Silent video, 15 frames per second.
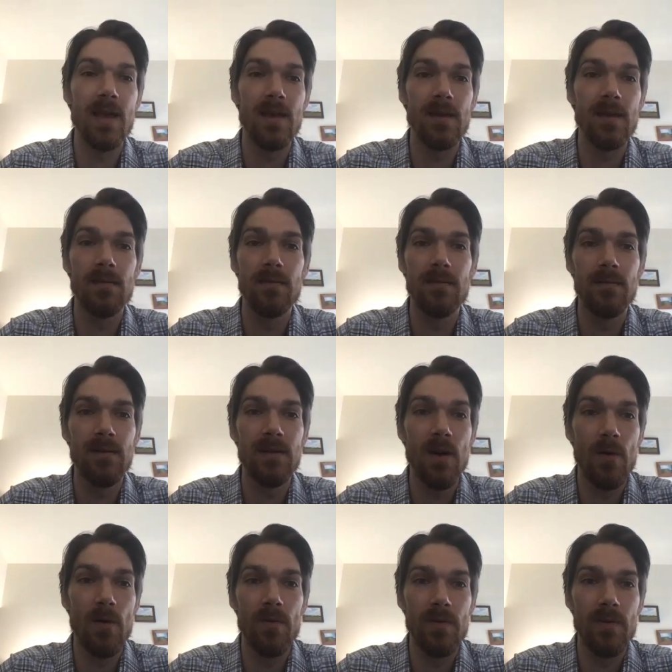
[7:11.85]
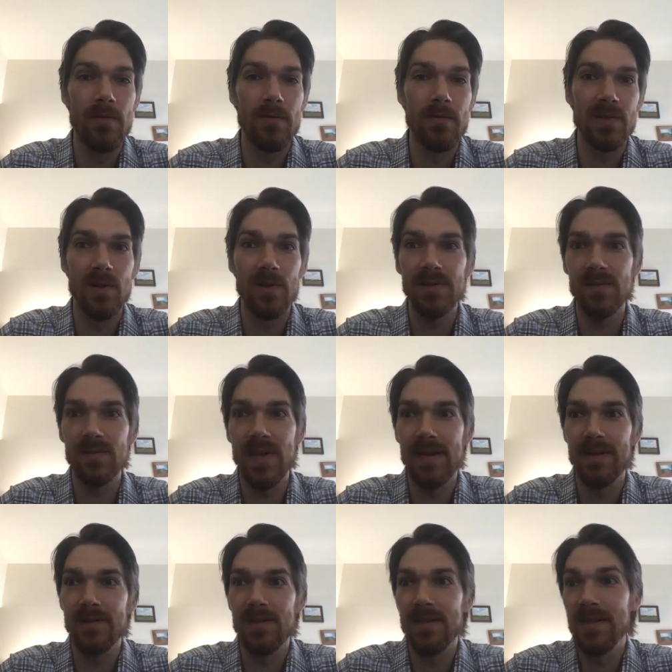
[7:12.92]
And the result of
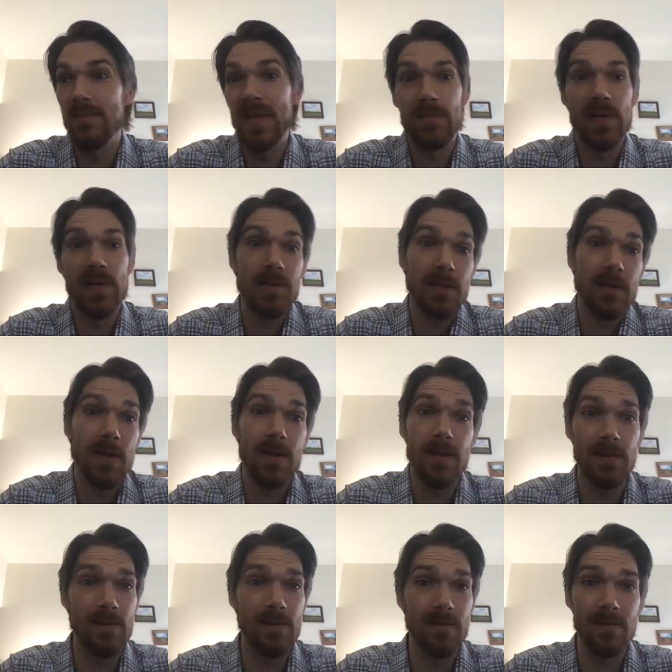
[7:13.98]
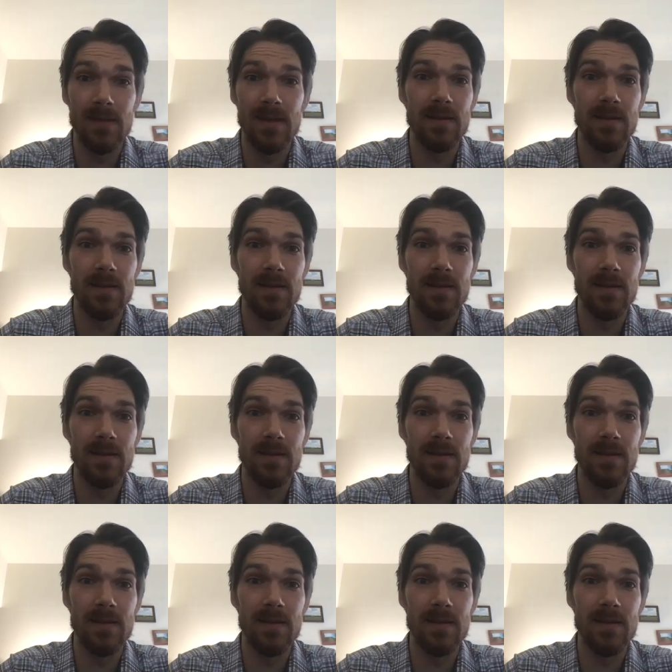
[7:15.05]
that is you need to make budget cuts